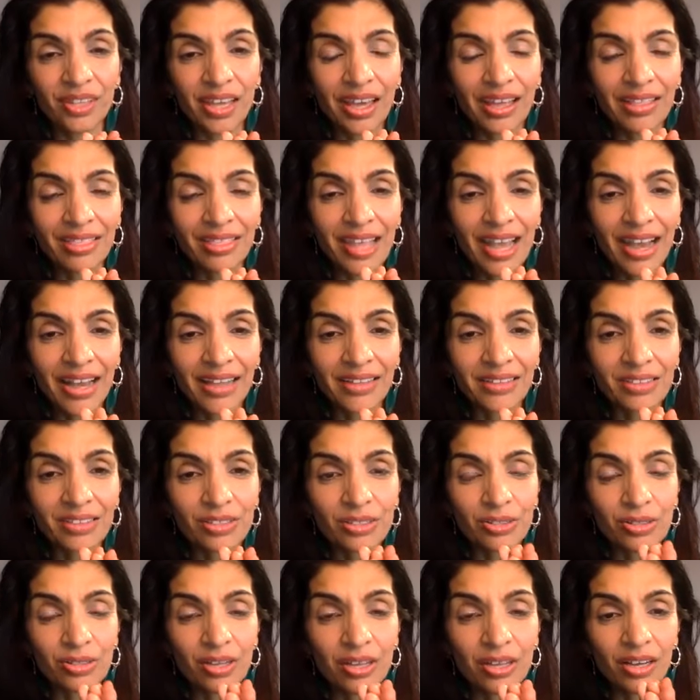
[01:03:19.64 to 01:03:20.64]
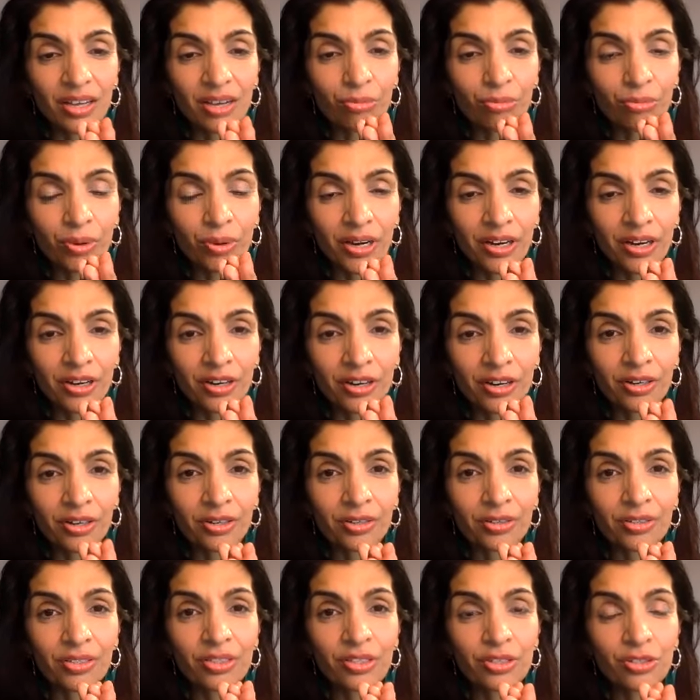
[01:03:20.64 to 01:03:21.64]
And that's
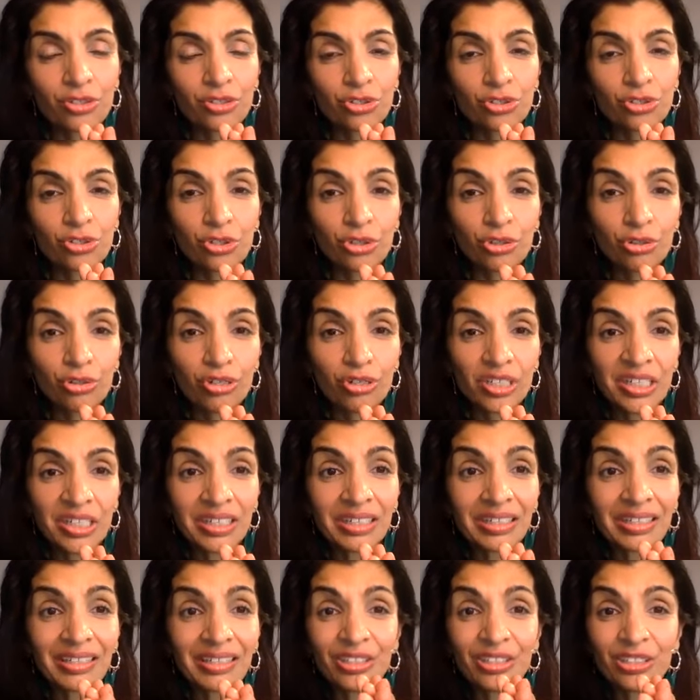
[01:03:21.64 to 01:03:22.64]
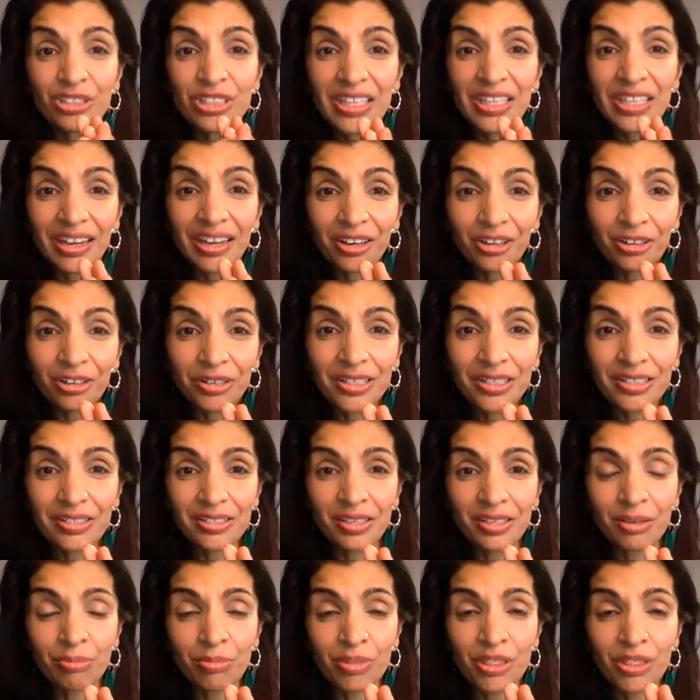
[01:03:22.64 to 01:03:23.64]
where the shooting and the
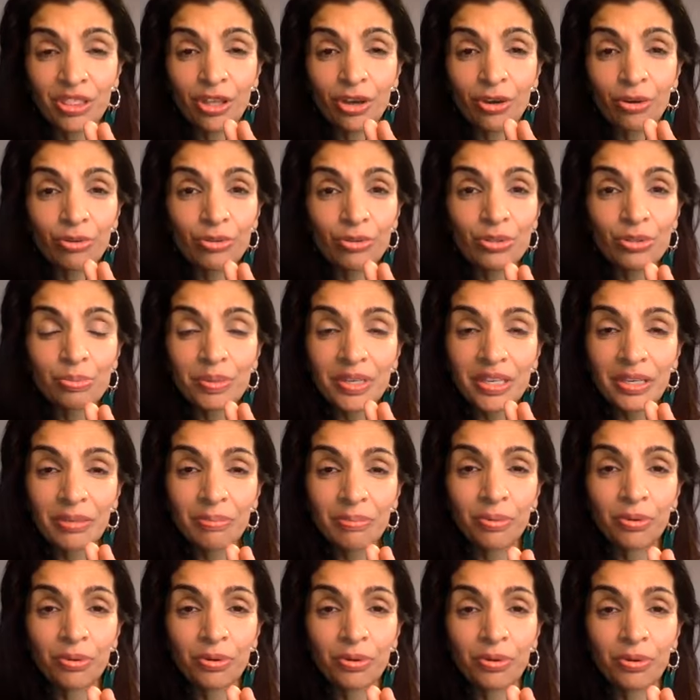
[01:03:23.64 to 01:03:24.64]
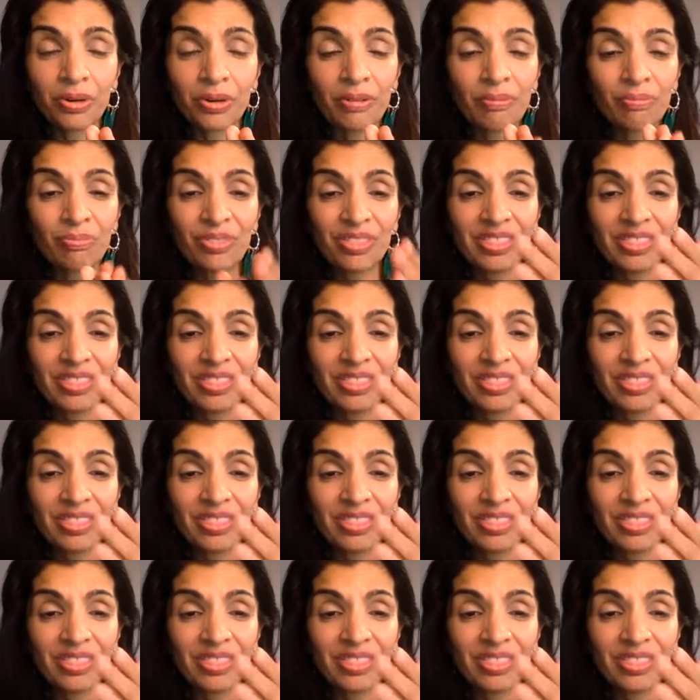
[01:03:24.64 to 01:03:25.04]
terrorism, those people